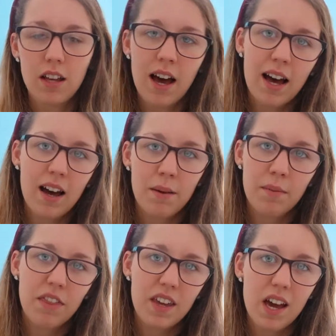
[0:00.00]
at
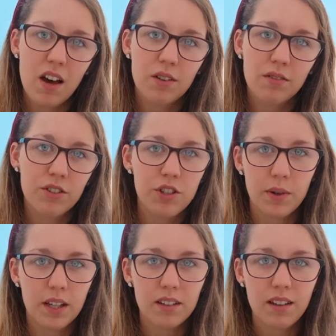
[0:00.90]
um, Theo for
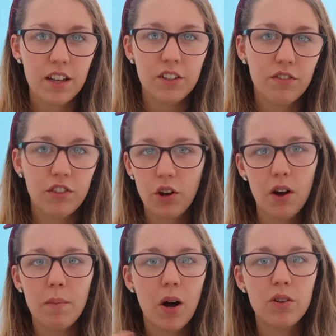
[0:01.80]
doing like for
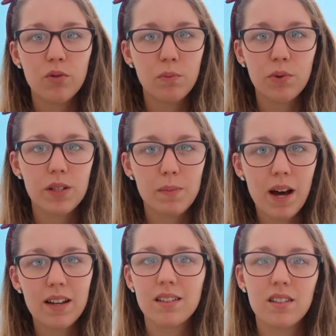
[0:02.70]
going behind all the boys'
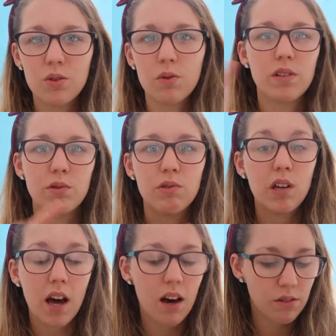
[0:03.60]
backs and talking to all the
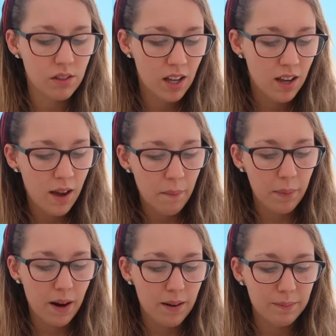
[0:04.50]
girls,
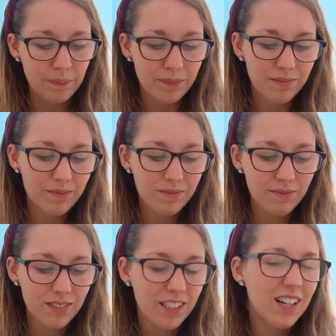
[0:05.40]
but
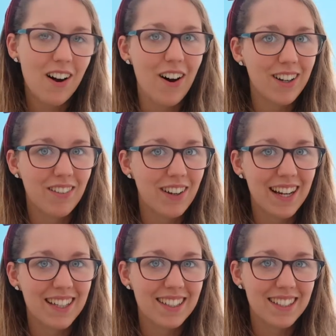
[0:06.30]
I love
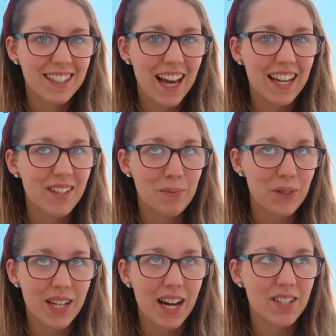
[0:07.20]
Alex and
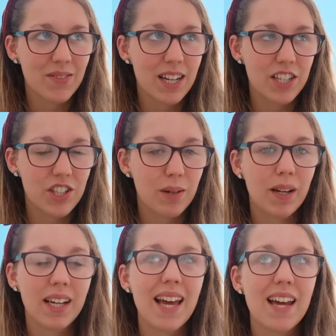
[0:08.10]
Montana's relationship
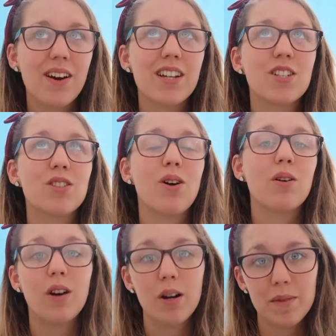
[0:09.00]
and again I
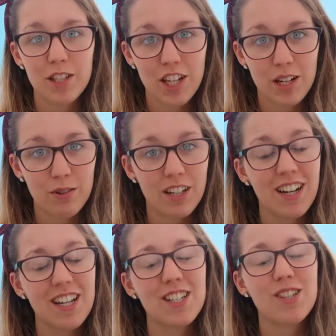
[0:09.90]
so hope it's genuine
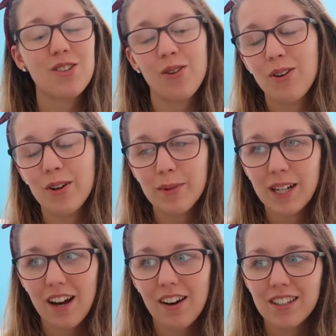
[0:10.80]
and I so hope
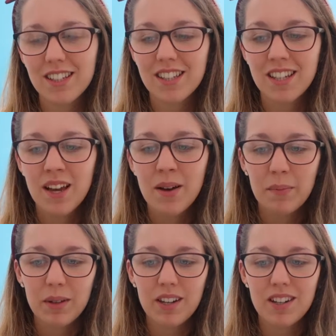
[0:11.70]
it lasts
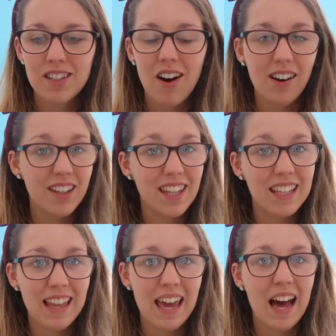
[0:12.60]
because I
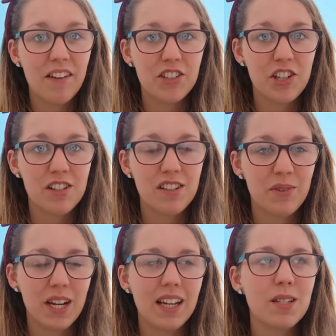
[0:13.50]
think they have a chance of
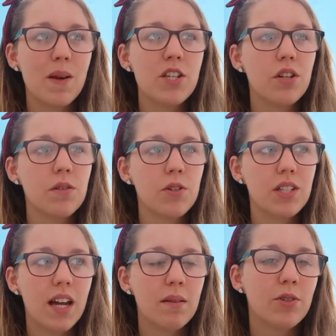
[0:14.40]
winning especially because
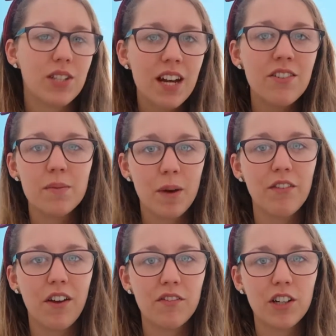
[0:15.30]
Montana Montana is my
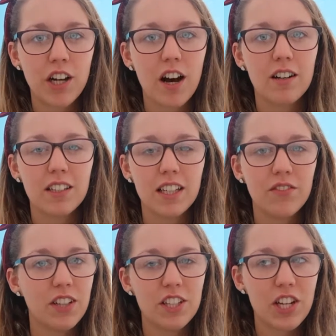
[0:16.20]
favorite girl in
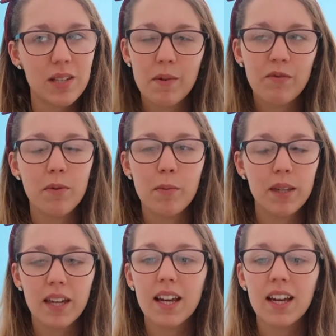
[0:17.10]
the village has been from the
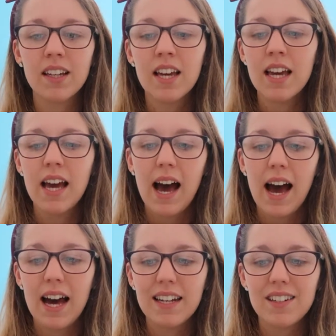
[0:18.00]
beginning
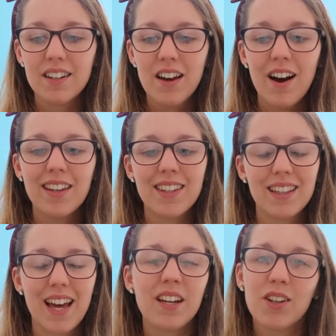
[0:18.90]
and I
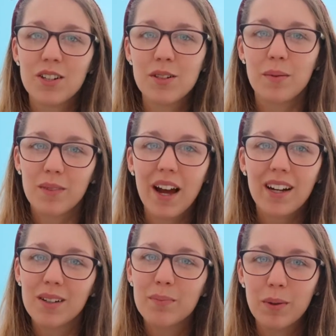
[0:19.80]
think that could
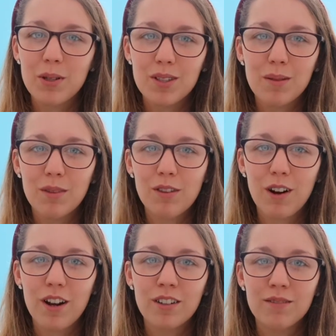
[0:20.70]
that could boost them
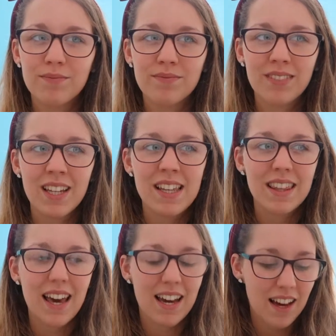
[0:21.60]
through
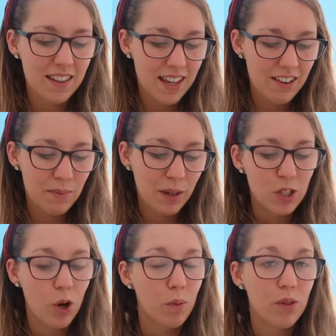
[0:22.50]
they they're in my
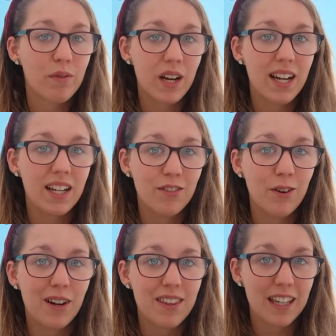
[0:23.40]
top three of
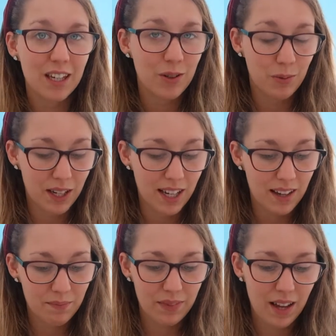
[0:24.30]
who I think could win
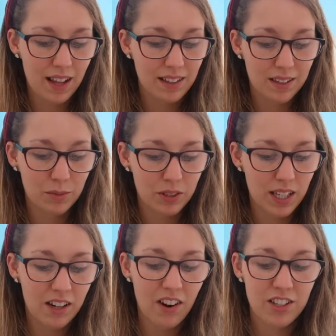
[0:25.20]
it Alex and
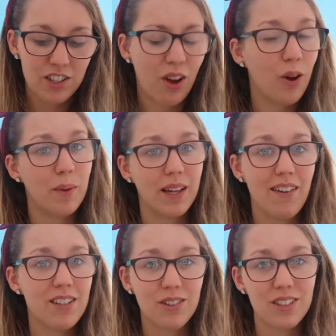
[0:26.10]
Montana I just hope it
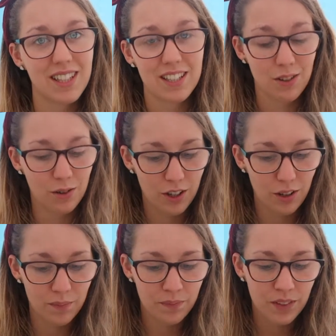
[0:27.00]
carries on because they're so
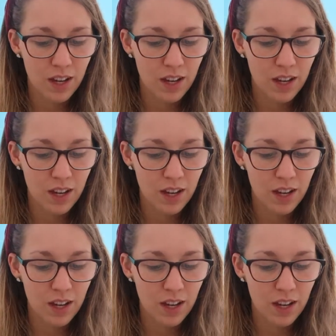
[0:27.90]
cute